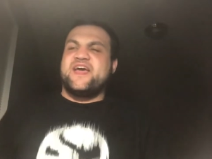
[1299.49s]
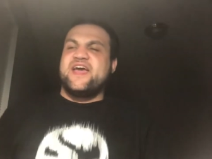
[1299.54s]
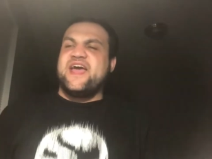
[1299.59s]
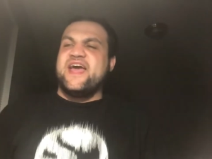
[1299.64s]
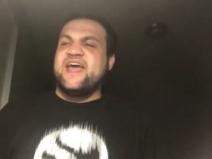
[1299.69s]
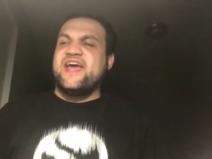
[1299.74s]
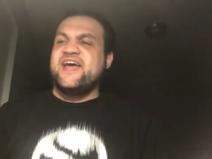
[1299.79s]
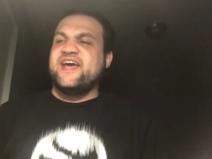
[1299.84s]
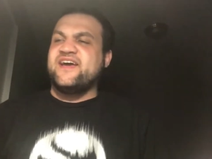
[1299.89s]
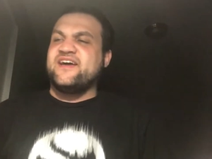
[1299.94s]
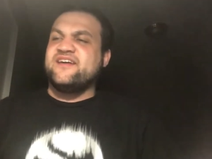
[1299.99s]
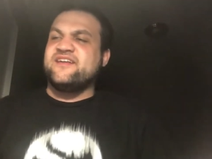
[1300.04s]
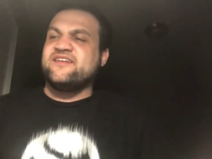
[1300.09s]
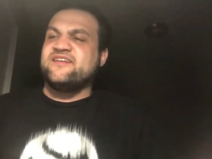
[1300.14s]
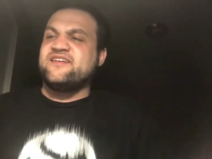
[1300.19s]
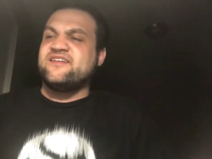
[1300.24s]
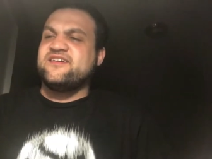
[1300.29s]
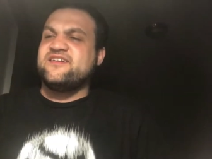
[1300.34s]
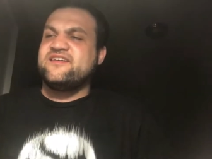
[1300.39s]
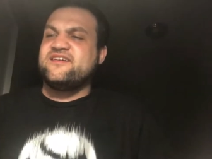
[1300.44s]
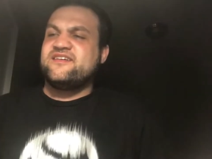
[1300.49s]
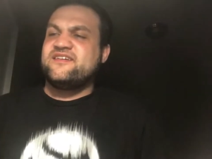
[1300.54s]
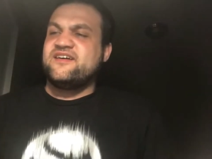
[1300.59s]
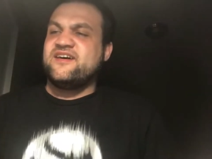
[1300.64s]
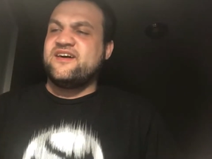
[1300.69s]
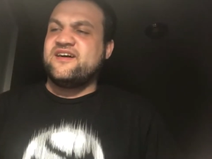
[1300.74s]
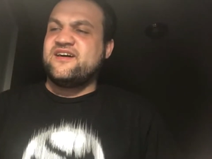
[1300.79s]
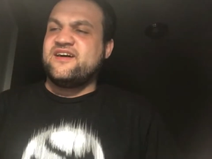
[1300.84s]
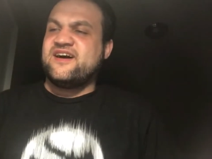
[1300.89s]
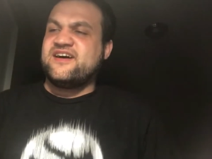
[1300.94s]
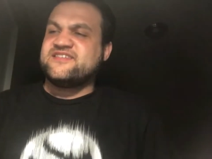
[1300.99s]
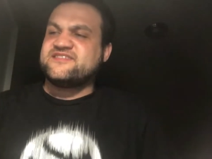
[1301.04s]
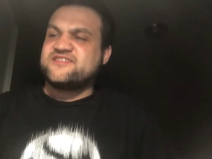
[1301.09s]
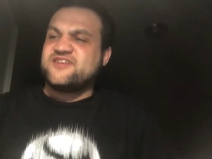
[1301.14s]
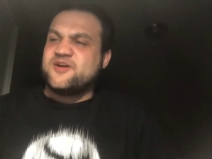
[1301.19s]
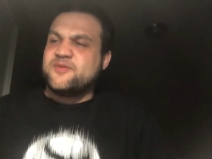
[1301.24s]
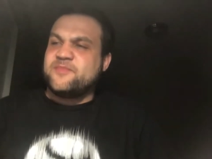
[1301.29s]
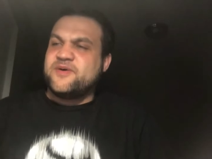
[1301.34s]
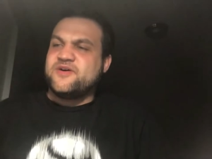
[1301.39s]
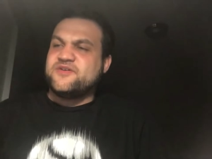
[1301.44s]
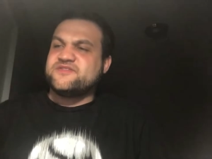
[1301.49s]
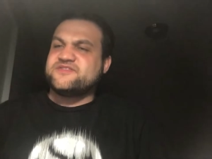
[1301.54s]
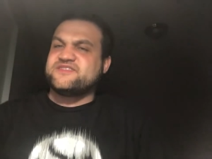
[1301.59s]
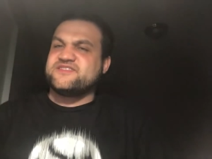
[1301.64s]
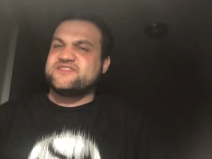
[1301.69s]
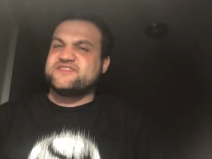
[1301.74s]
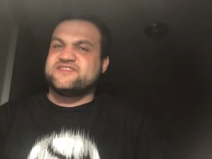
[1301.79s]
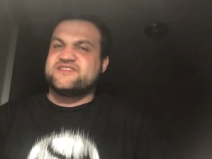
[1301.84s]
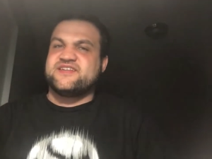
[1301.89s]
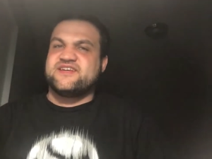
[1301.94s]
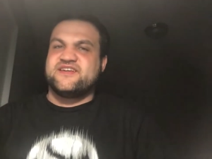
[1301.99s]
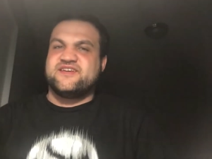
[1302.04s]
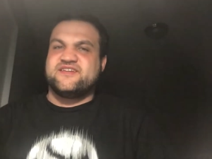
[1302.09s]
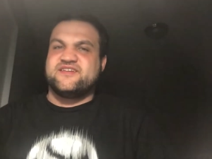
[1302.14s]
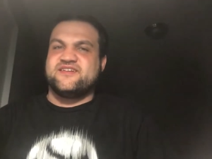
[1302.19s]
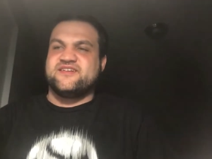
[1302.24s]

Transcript: and uh, I saw a post that said,